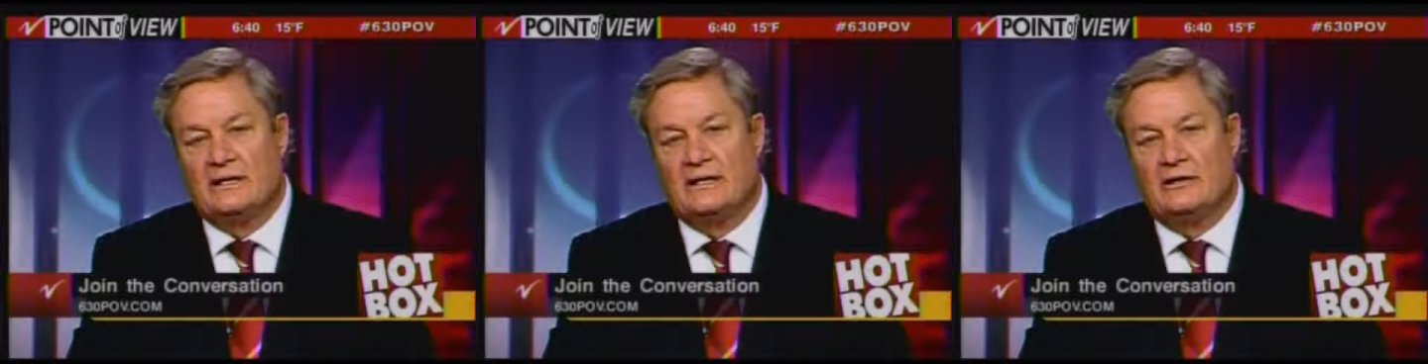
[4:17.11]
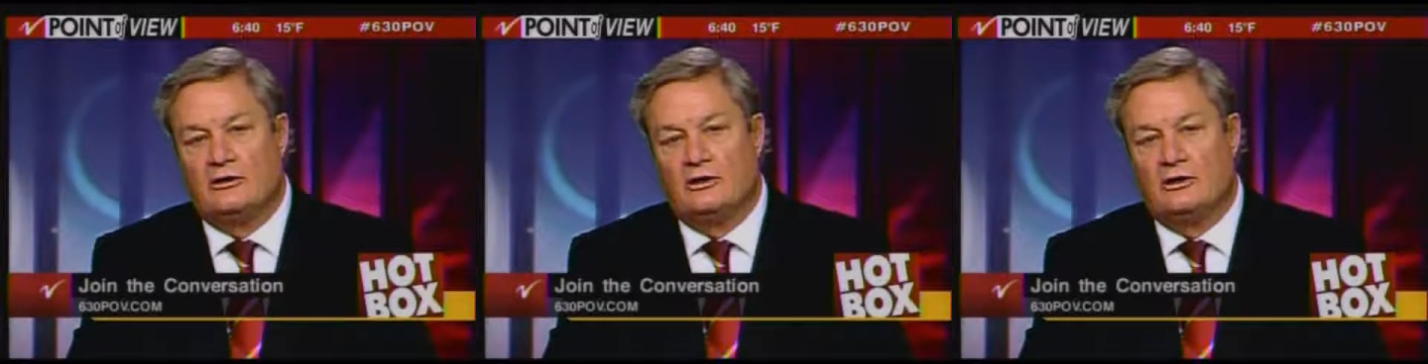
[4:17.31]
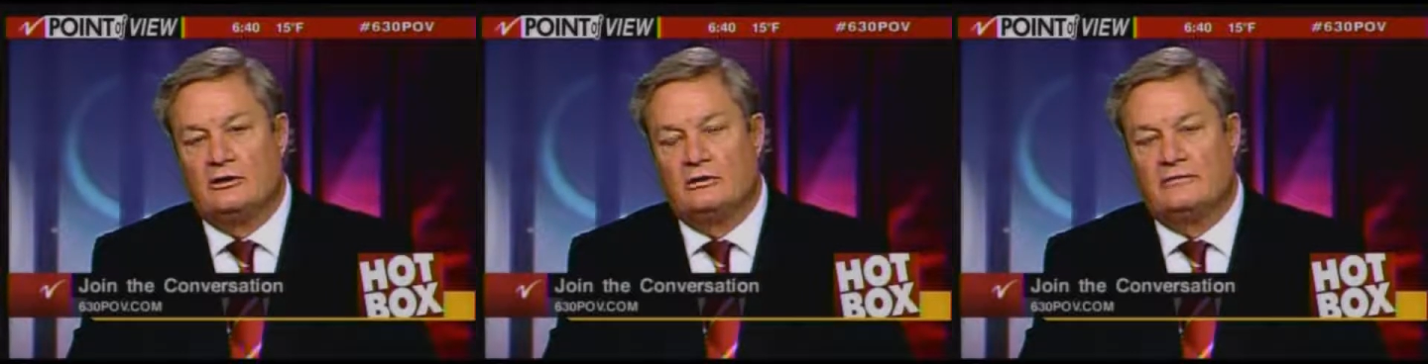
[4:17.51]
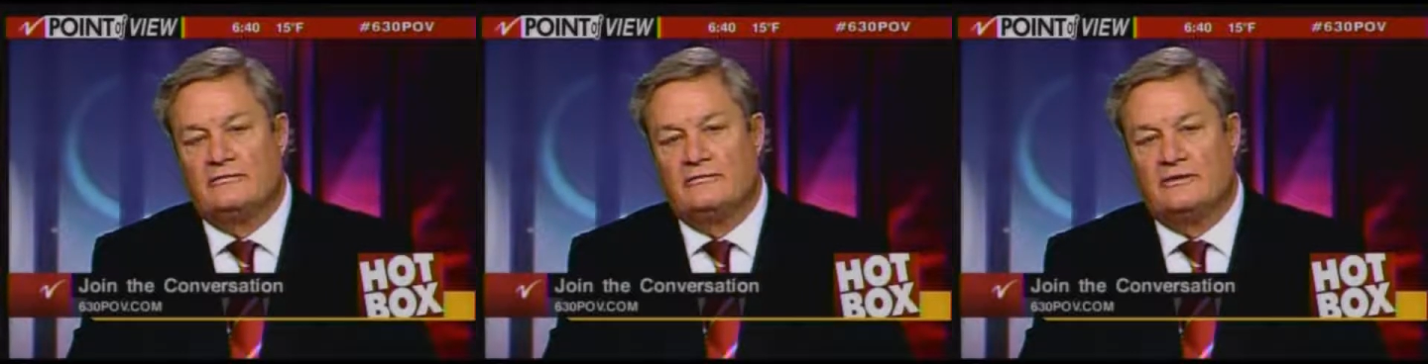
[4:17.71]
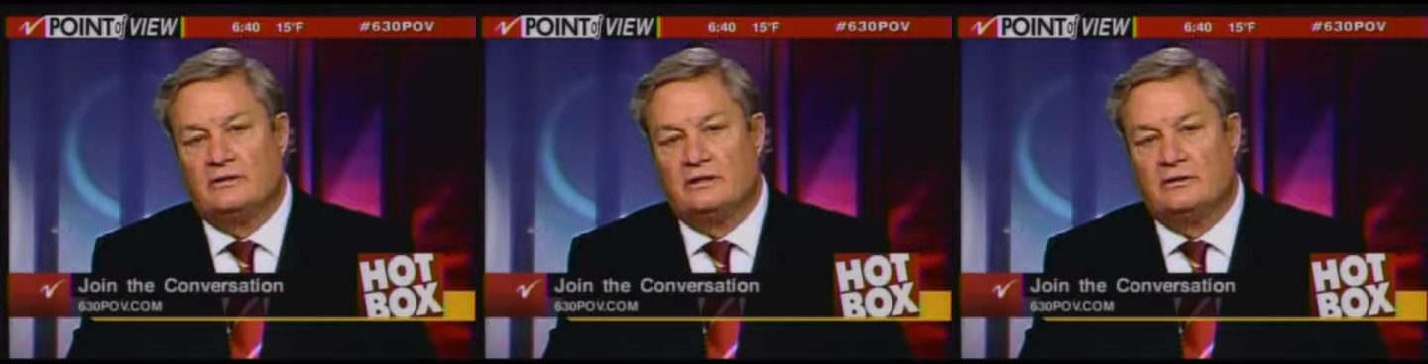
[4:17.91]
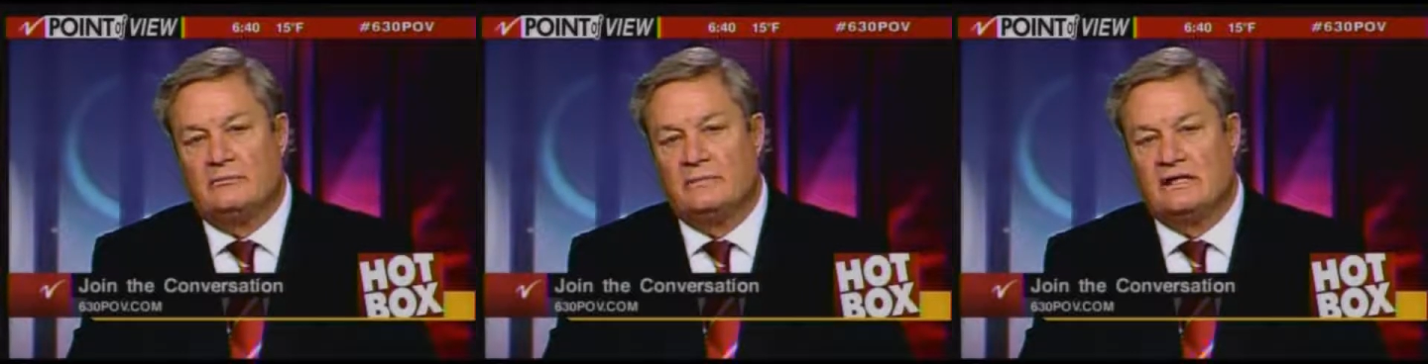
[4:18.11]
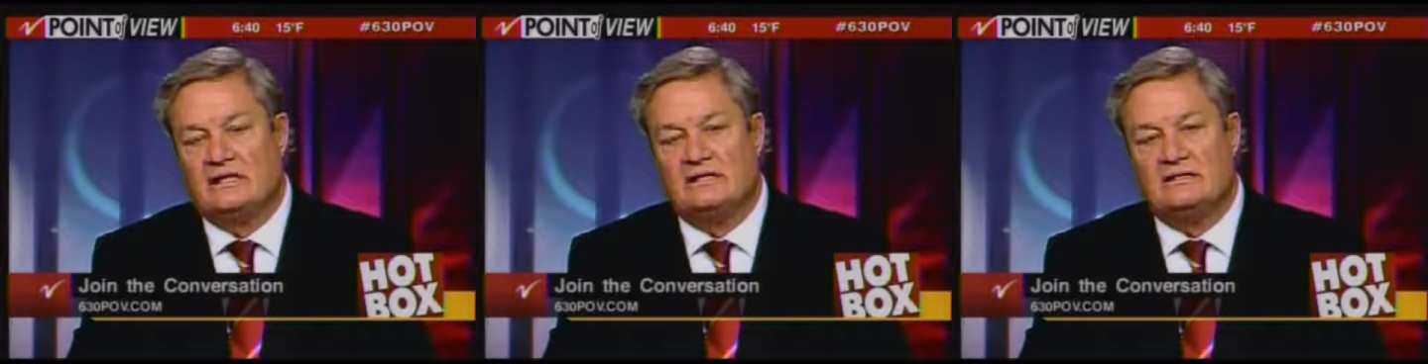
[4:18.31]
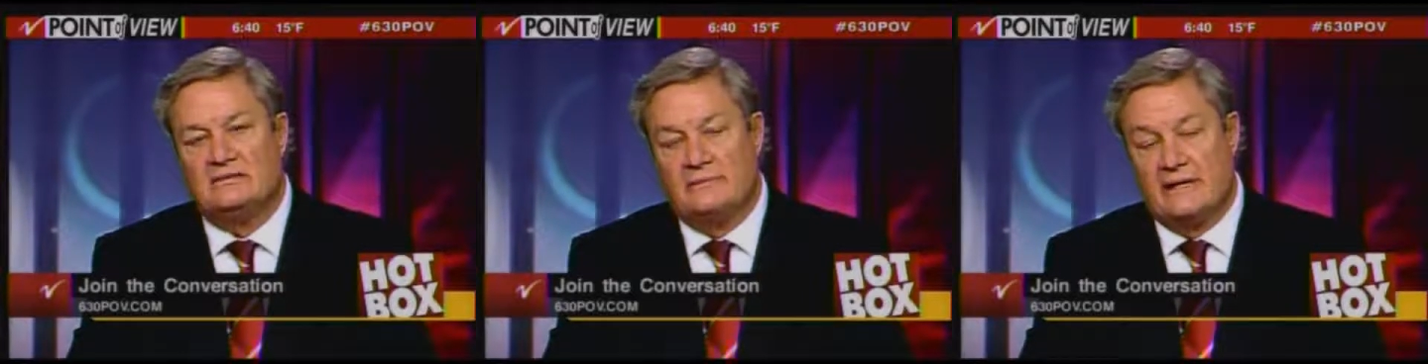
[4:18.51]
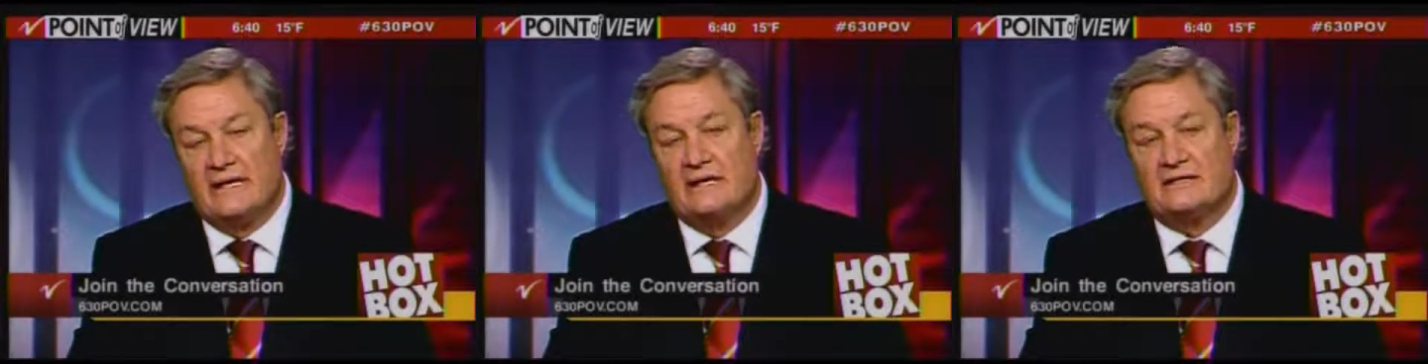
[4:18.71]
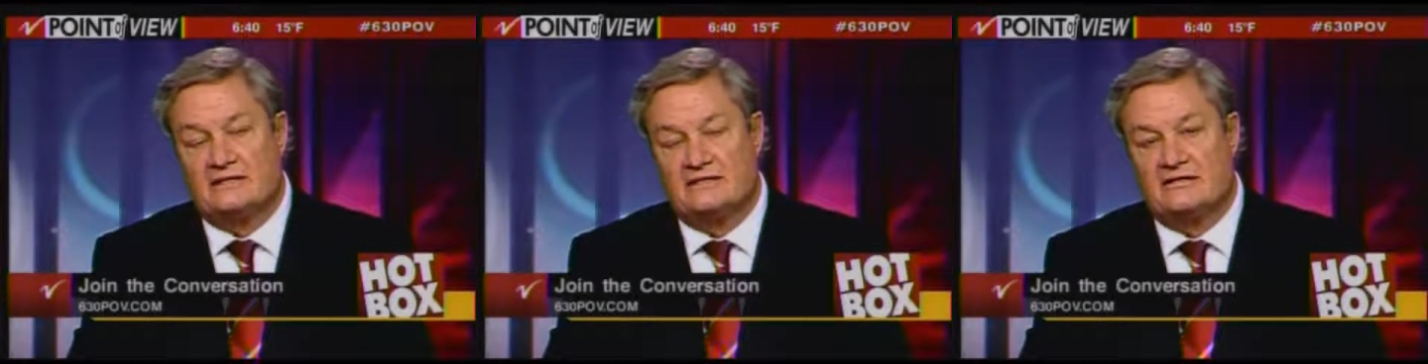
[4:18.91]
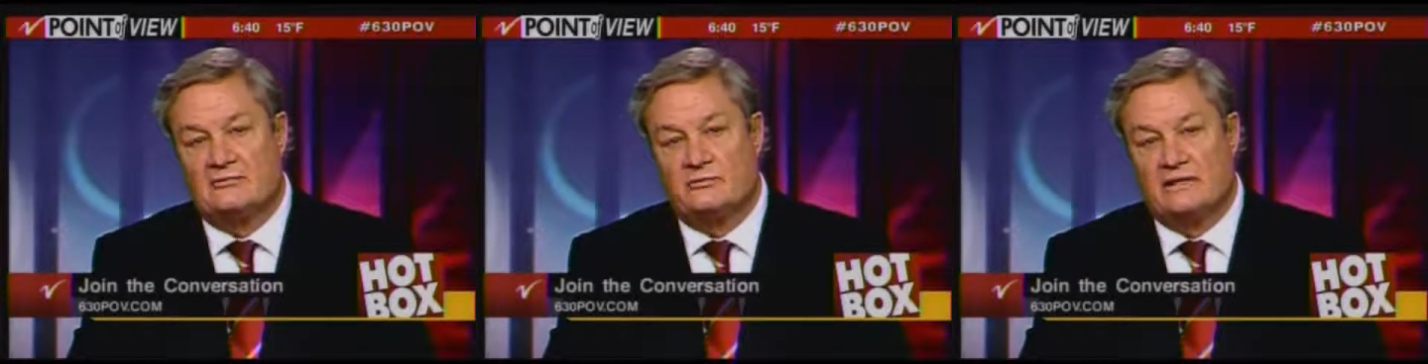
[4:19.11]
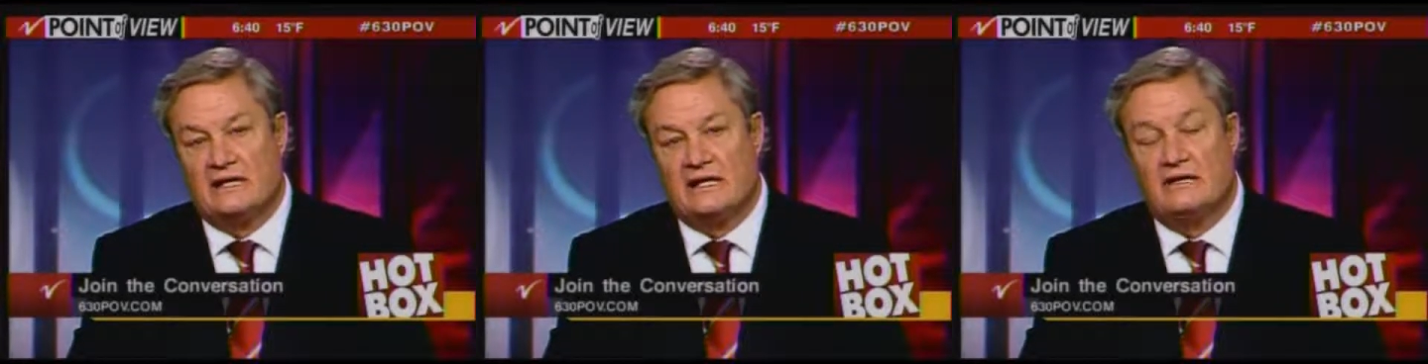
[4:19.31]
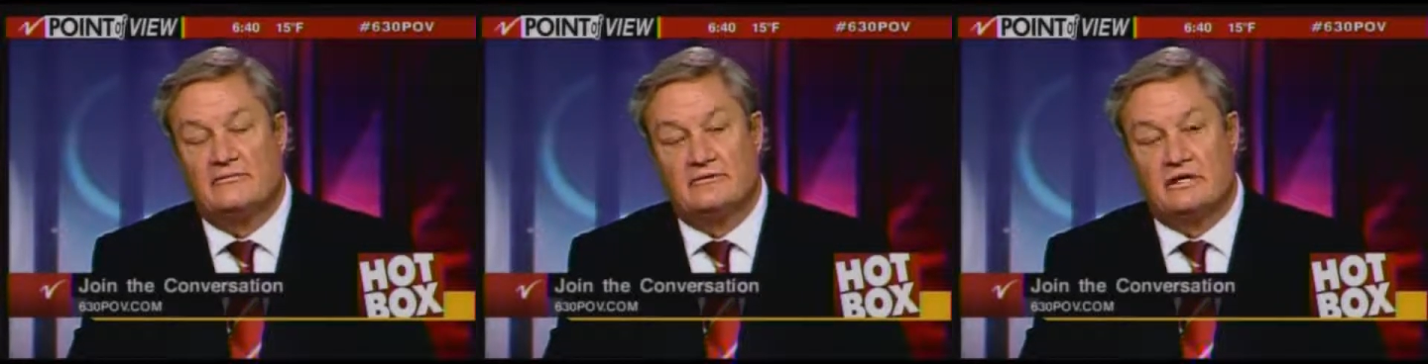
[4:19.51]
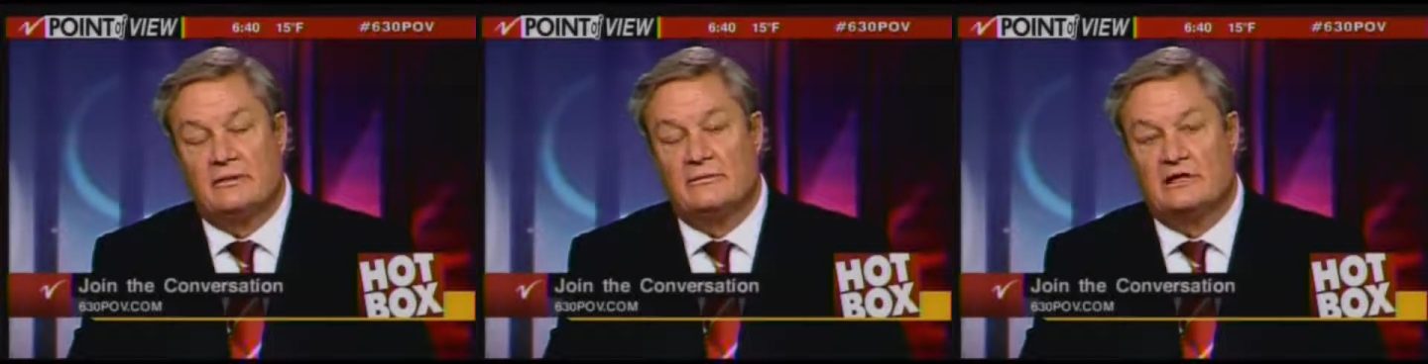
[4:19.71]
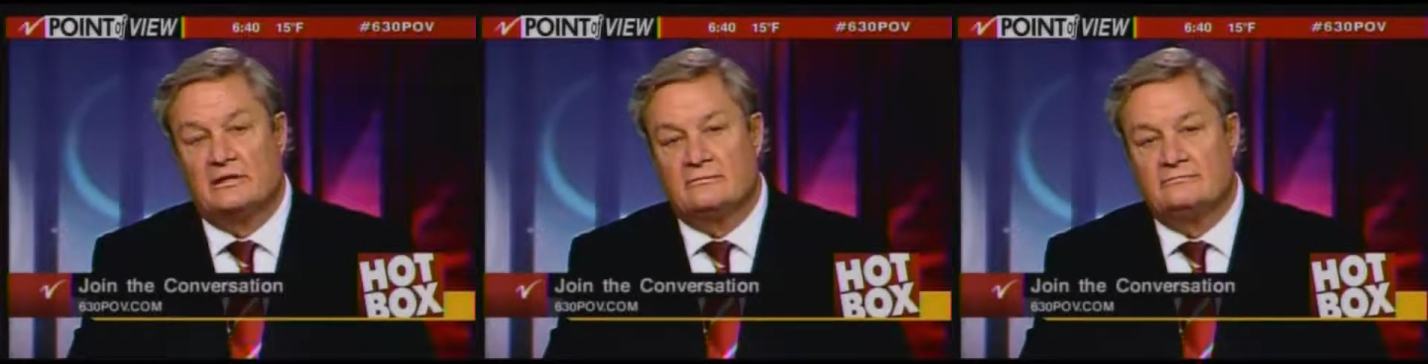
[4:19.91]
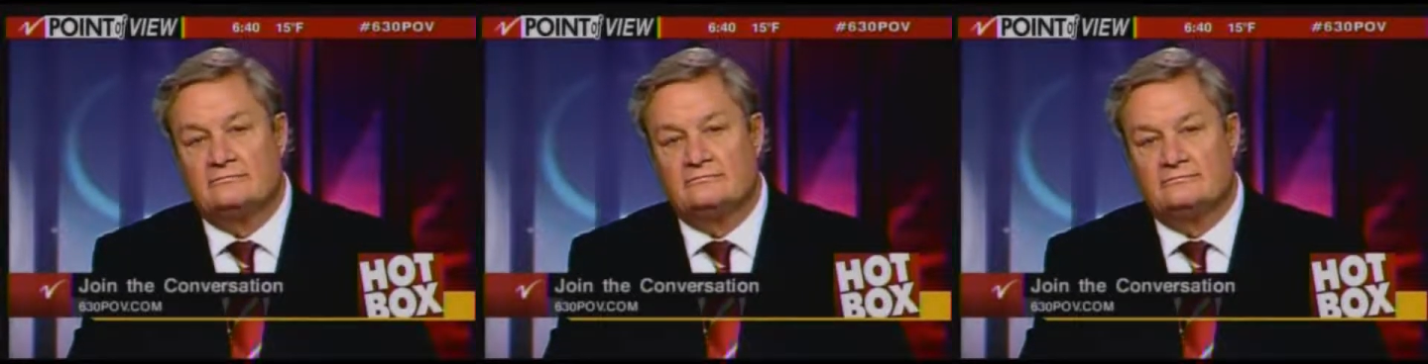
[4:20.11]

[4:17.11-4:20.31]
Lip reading: by all of the many demands that we have coming.